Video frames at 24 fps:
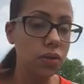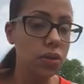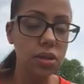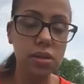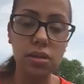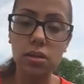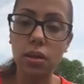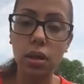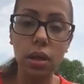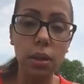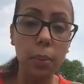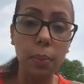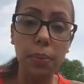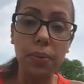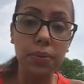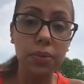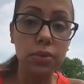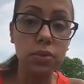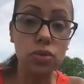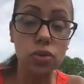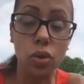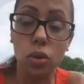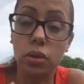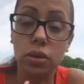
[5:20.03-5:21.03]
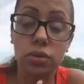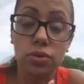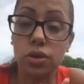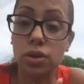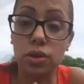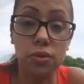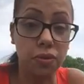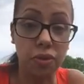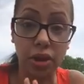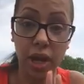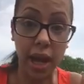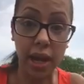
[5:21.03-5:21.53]
this,
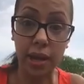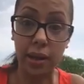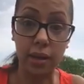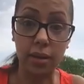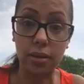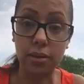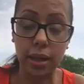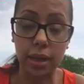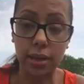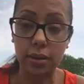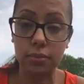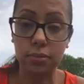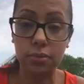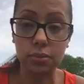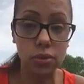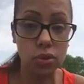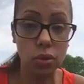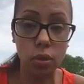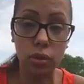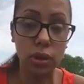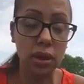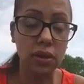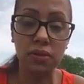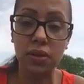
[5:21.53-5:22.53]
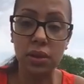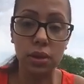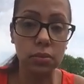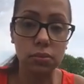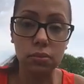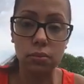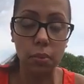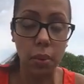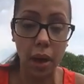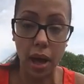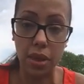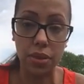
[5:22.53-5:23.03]
just forget it. Like, don't
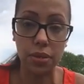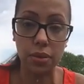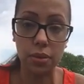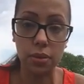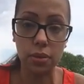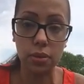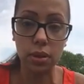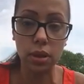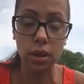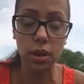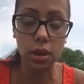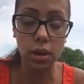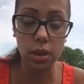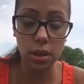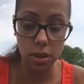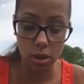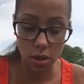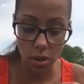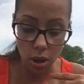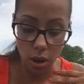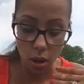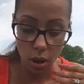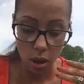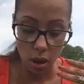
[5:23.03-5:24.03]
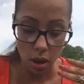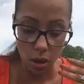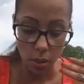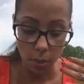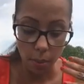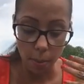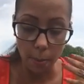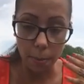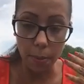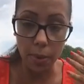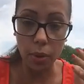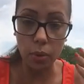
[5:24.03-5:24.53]
even bother.
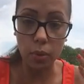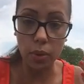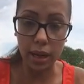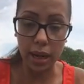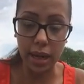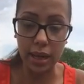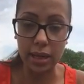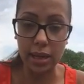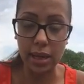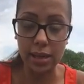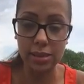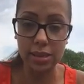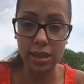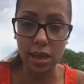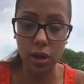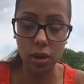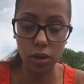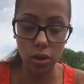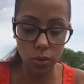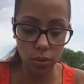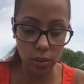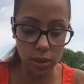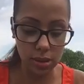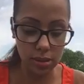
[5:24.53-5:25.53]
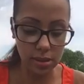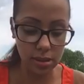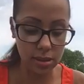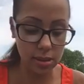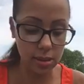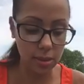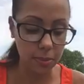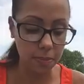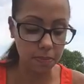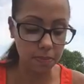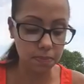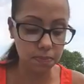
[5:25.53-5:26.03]
But what I can tell you
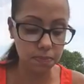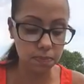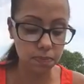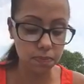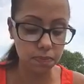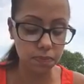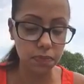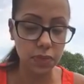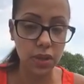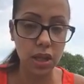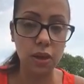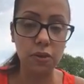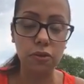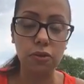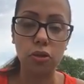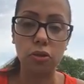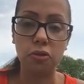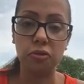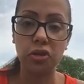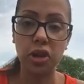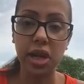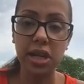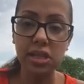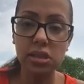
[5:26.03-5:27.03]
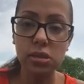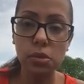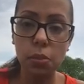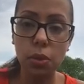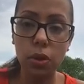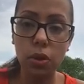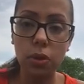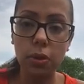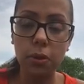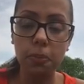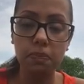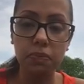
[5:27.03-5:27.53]
is, if you're
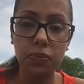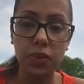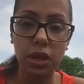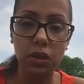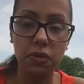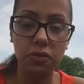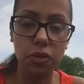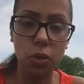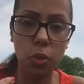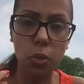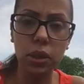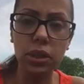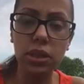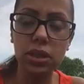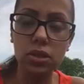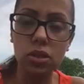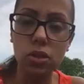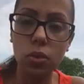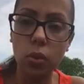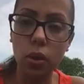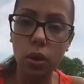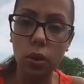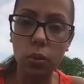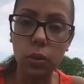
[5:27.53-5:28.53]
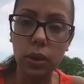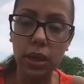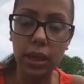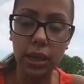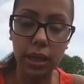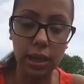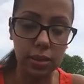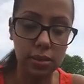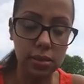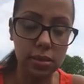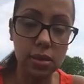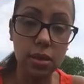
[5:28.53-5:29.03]
flexible, if you're willing to work
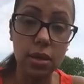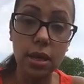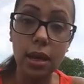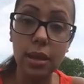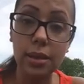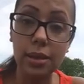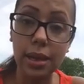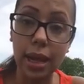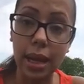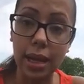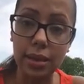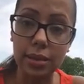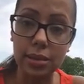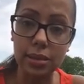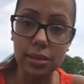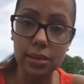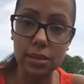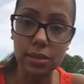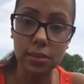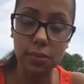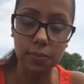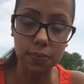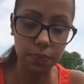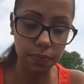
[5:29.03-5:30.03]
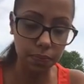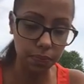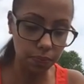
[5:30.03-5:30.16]
weekends, nights,